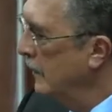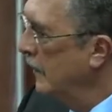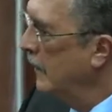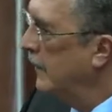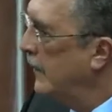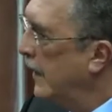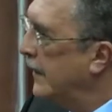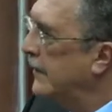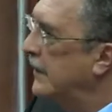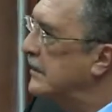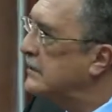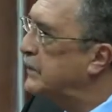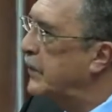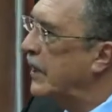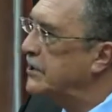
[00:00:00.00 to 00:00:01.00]
that this
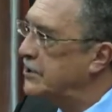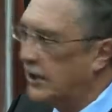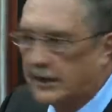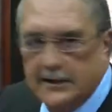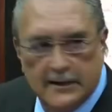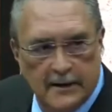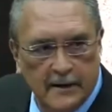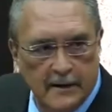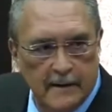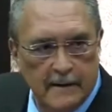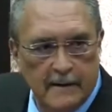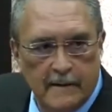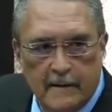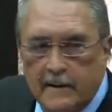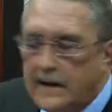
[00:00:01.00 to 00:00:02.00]
project
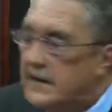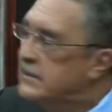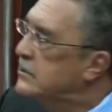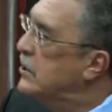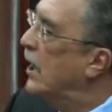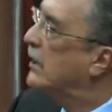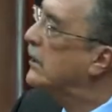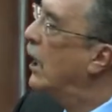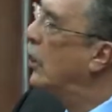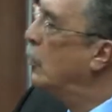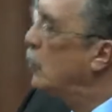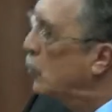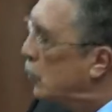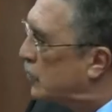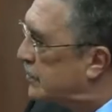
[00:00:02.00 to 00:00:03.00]
is not a
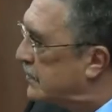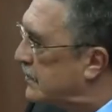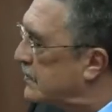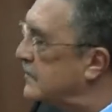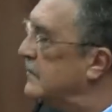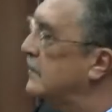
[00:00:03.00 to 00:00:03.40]
noose